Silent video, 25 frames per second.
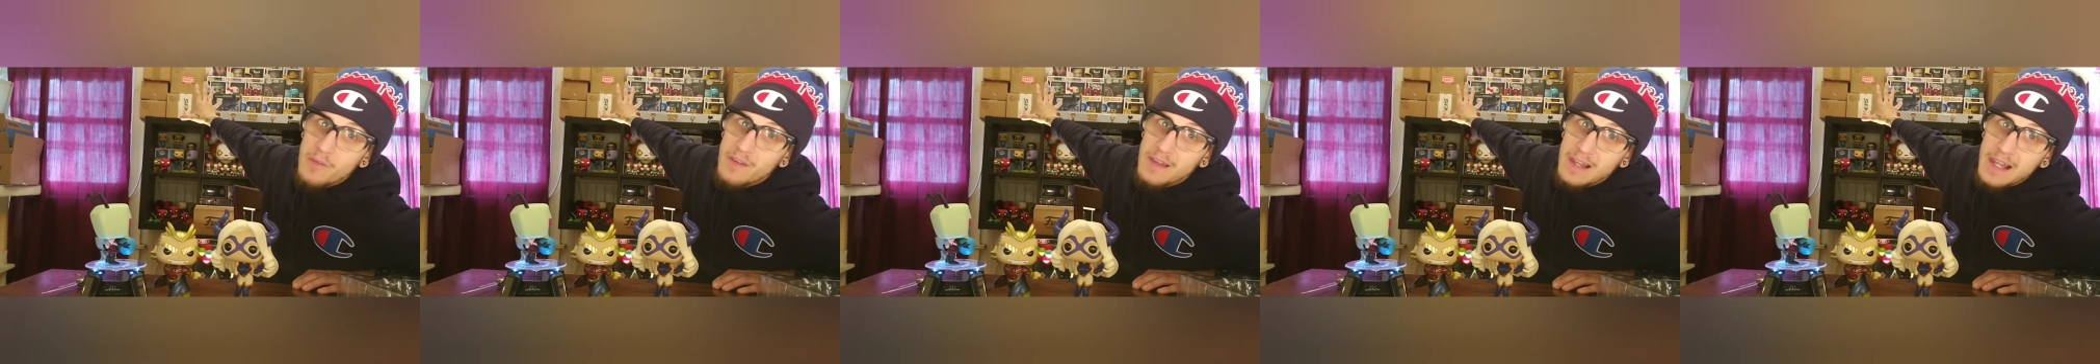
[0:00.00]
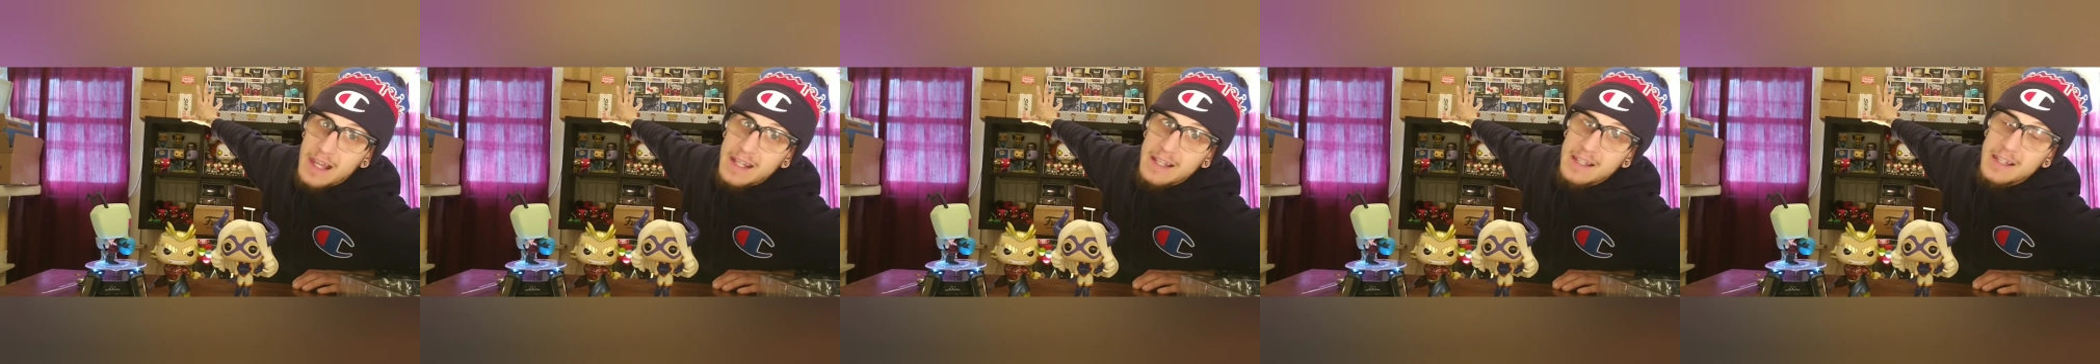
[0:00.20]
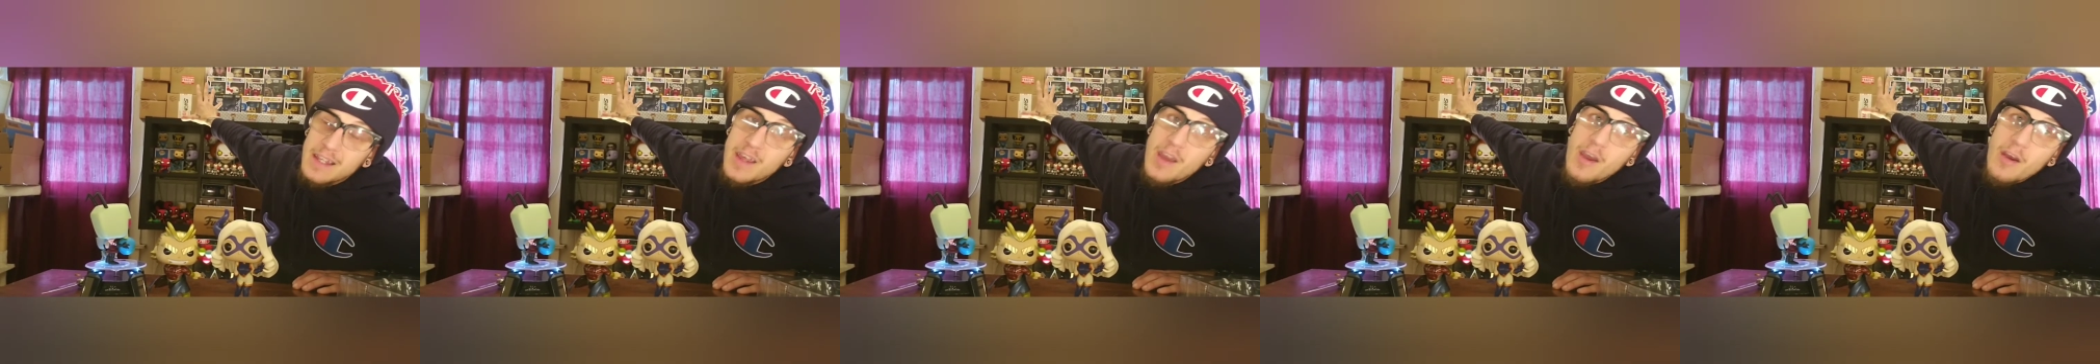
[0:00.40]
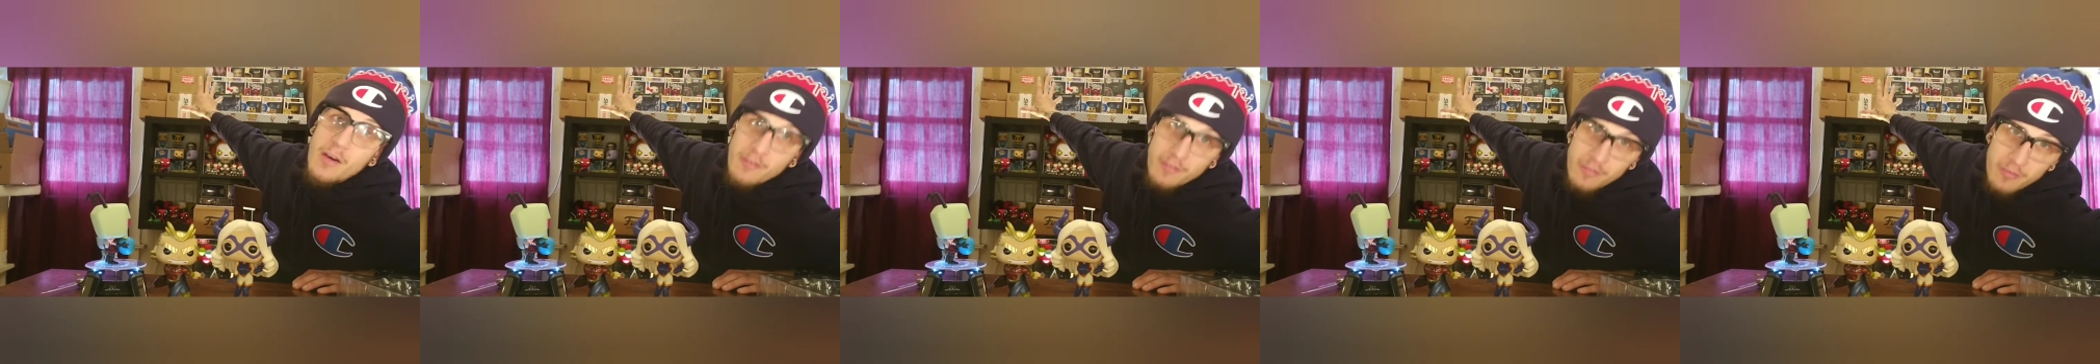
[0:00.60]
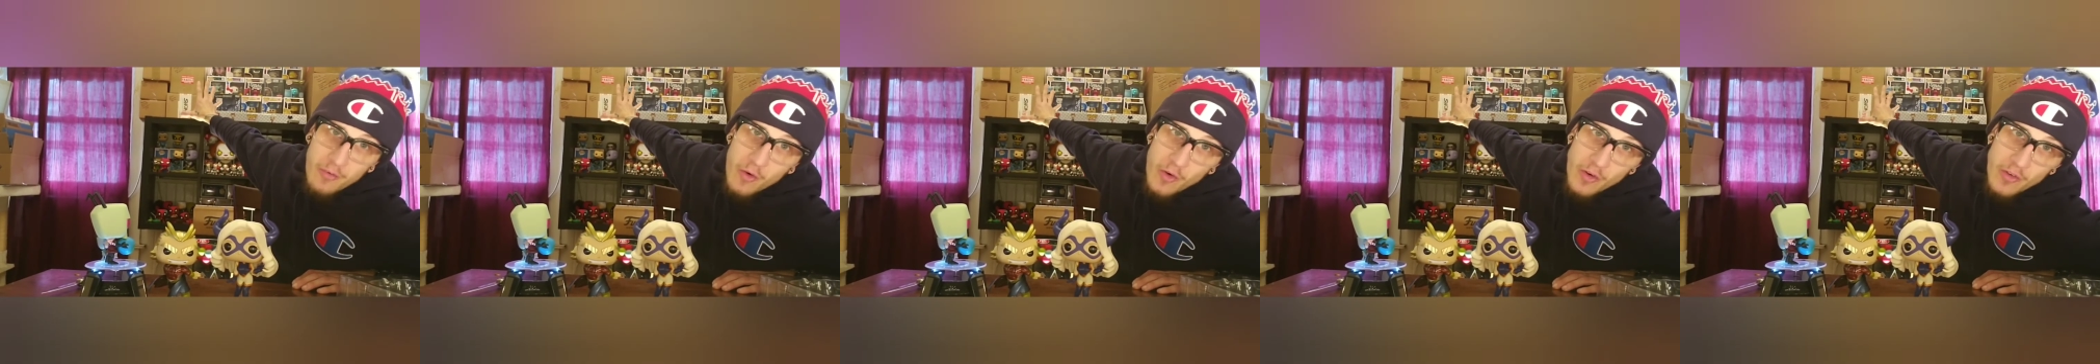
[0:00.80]
than likely
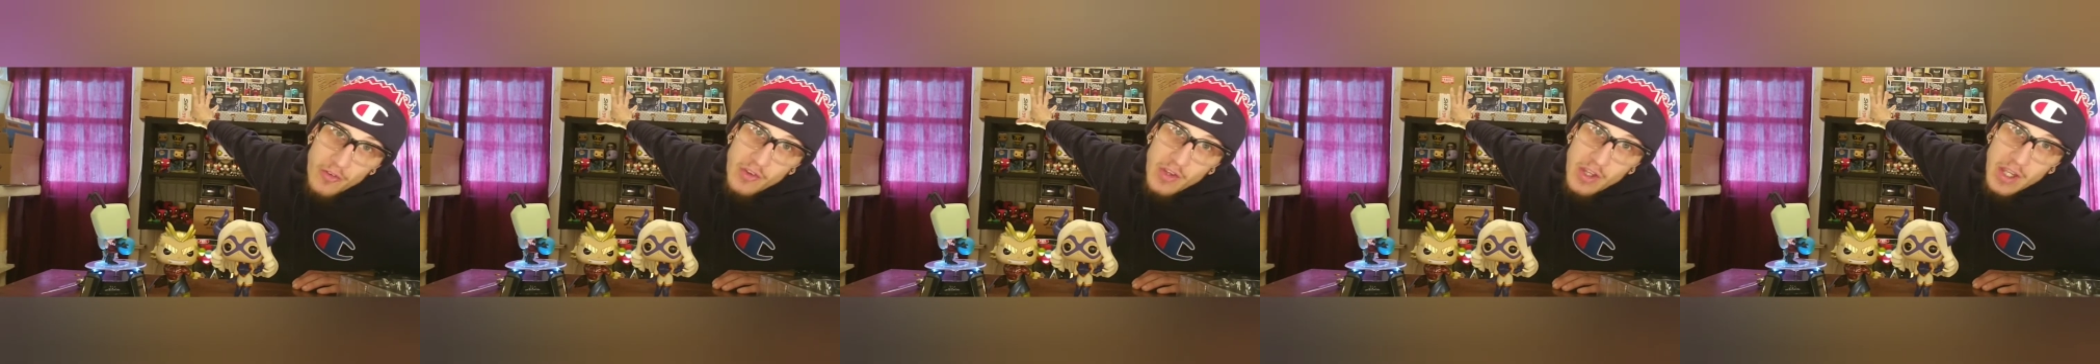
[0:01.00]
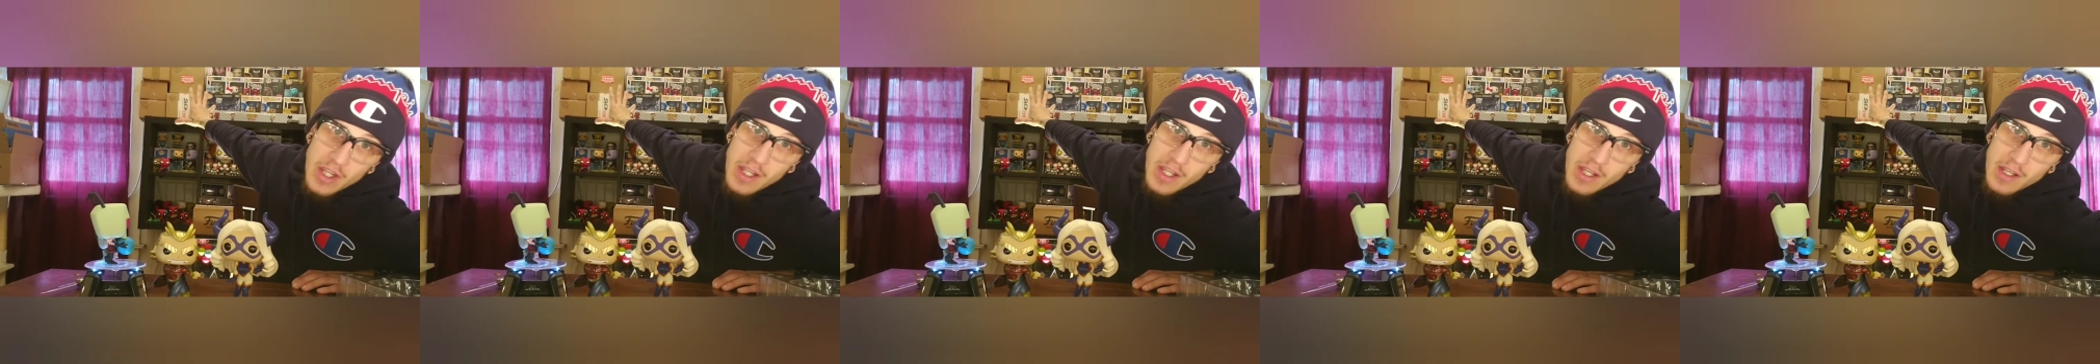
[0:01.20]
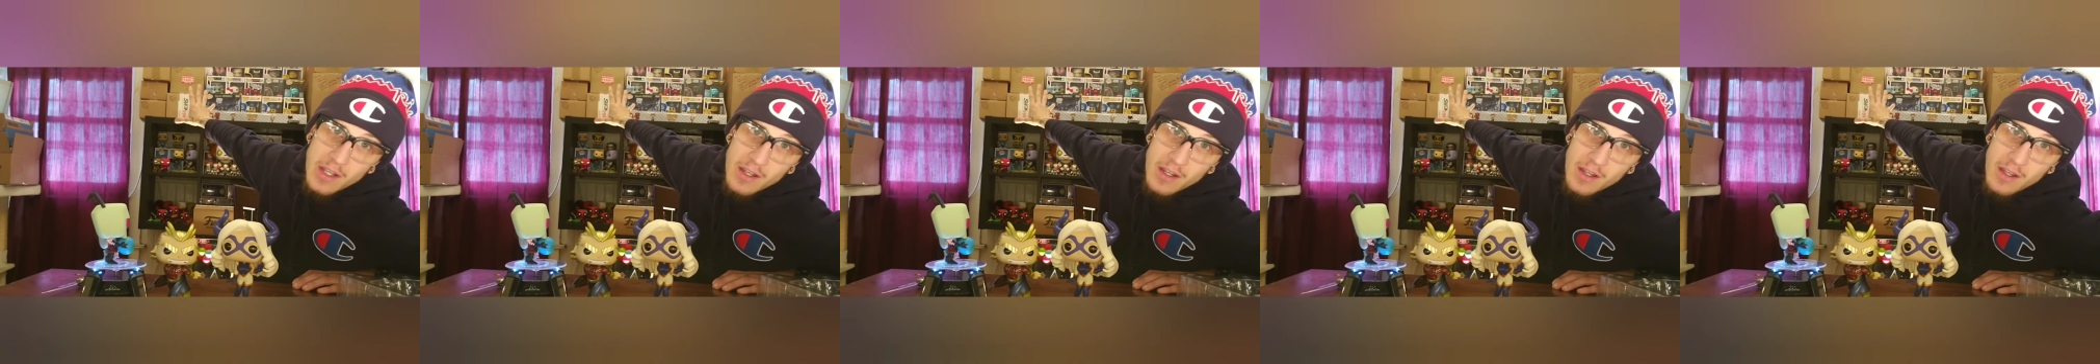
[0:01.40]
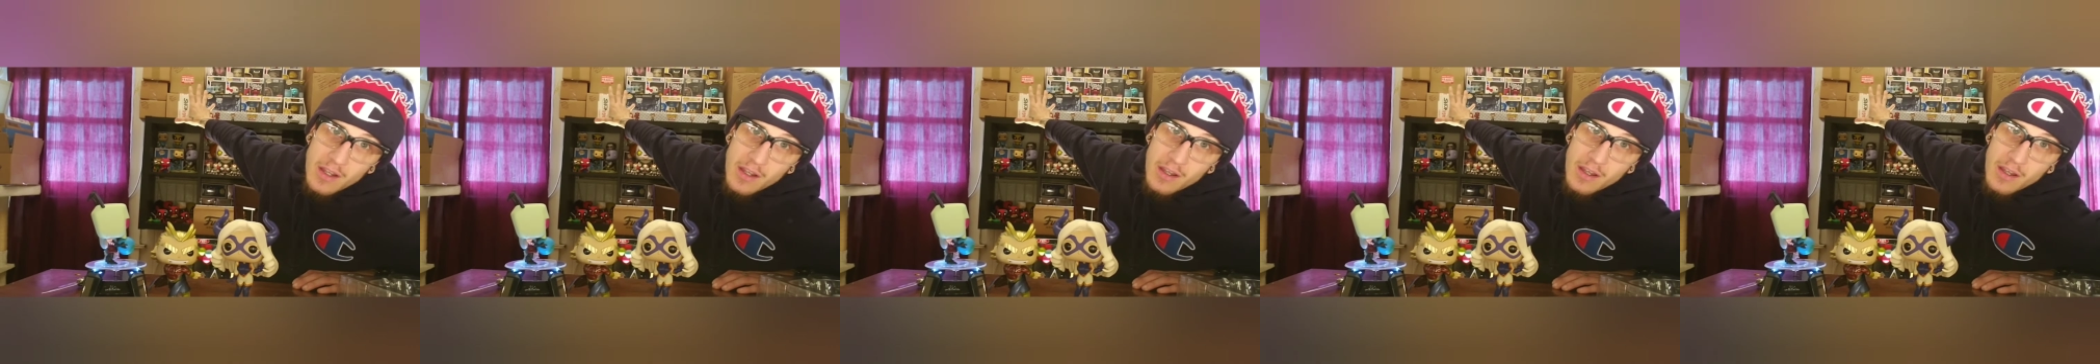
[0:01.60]
14,